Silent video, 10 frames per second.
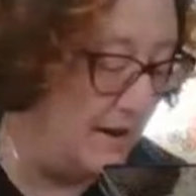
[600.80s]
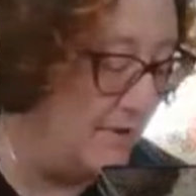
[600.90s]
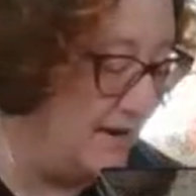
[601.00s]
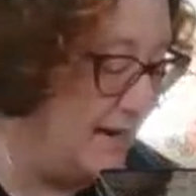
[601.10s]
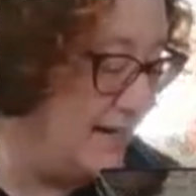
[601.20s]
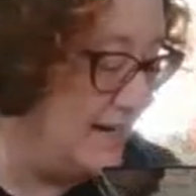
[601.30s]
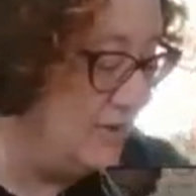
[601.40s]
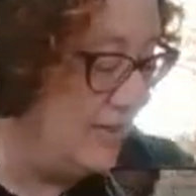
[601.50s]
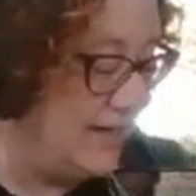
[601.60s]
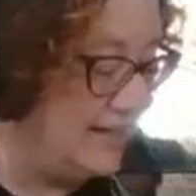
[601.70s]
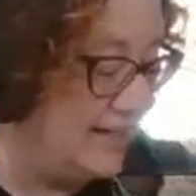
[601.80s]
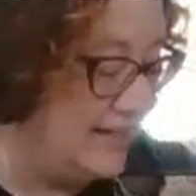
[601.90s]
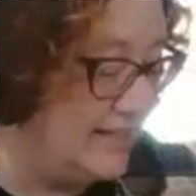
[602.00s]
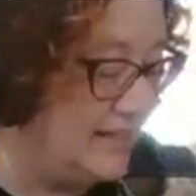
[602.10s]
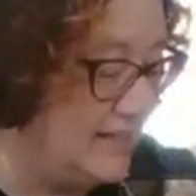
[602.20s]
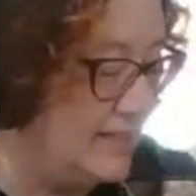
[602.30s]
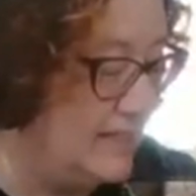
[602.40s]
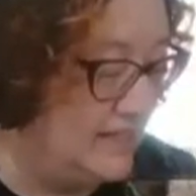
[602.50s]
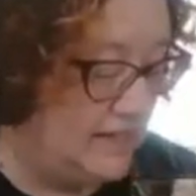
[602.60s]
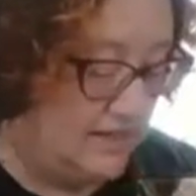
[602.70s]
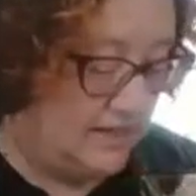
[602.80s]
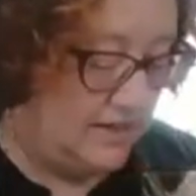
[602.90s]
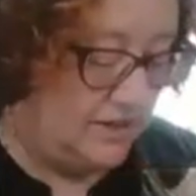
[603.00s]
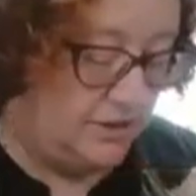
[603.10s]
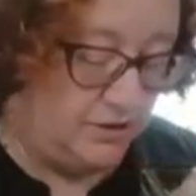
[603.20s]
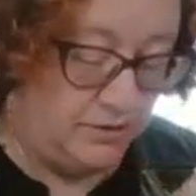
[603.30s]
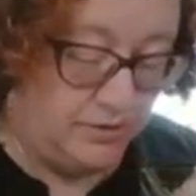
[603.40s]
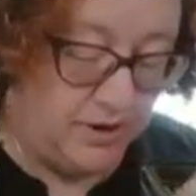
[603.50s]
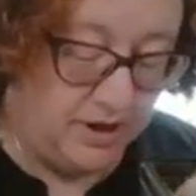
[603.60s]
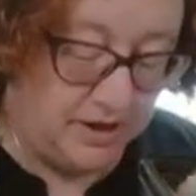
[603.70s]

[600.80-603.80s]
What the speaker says: I'm going to adhere this to